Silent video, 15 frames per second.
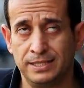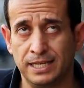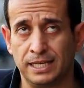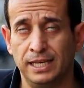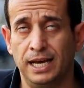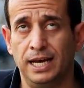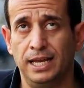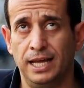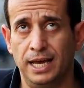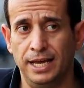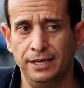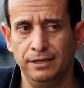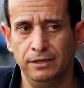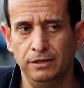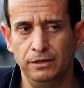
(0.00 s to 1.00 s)
was three
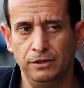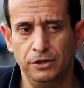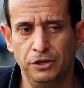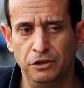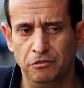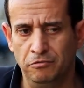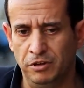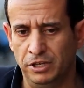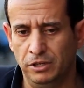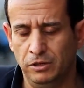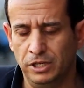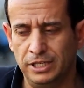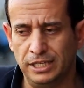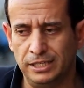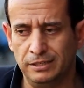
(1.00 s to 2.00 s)
years old back then.
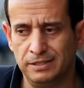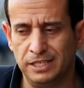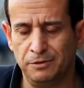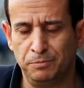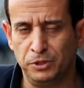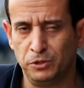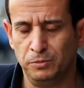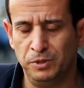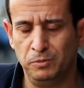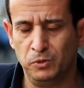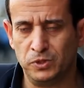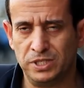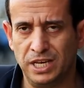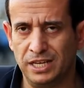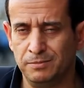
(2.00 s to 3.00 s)
She looked at me
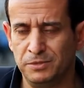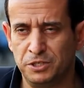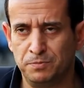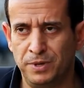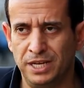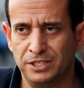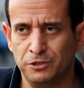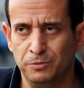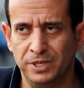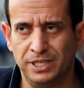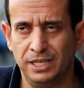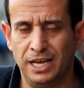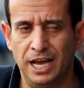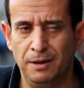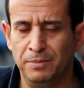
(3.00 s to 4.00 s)
and said,
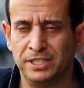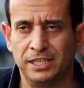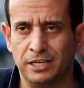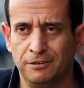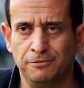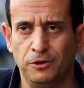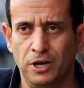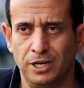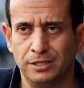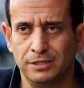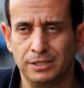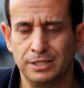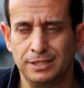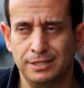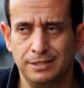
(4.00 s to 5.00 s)
Dad, you are
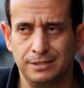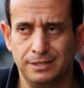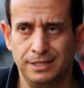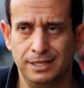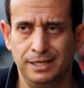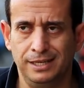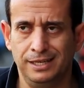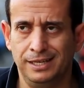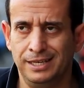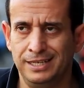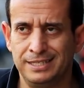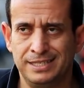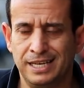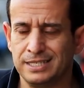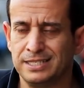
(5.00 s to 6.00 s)
tall.
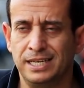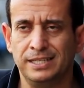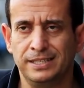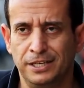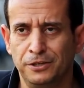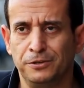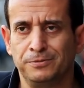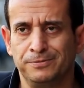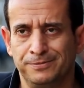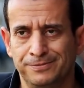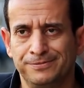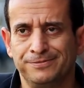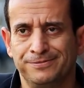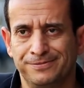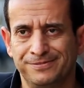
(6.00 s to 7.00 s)
That made my
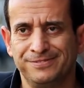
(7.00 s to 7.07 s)
day.